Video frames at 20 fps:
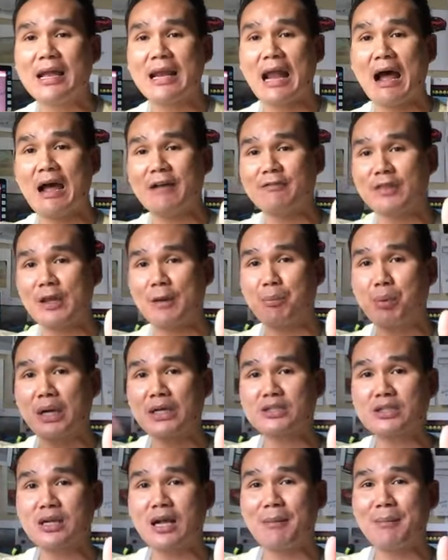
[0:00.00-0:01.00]
Now, if the
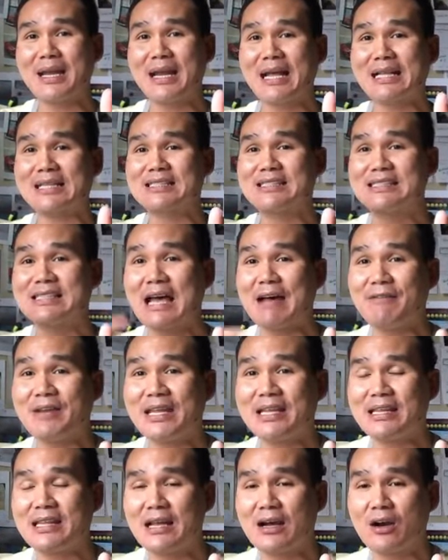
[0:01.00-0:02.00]
appraiser come in at
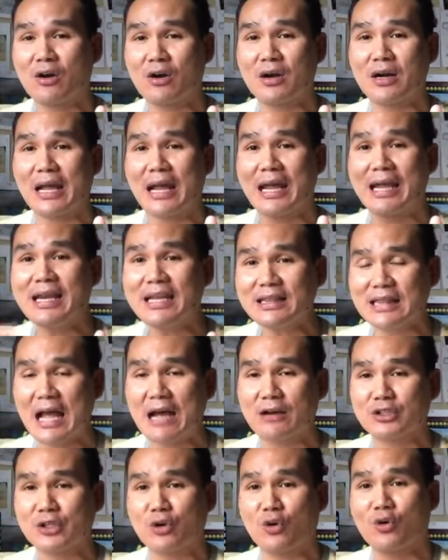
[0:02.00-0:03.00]
70 or
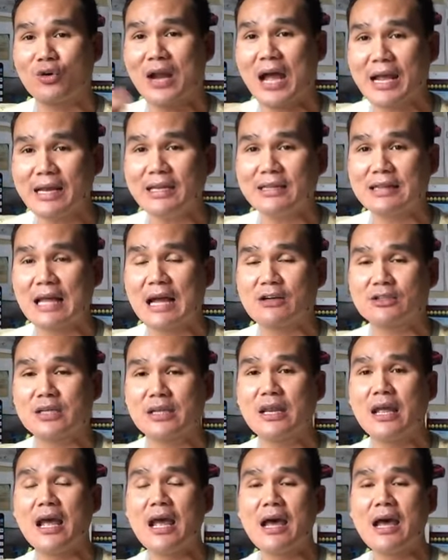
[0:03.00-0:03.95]
80,000 or 90,000,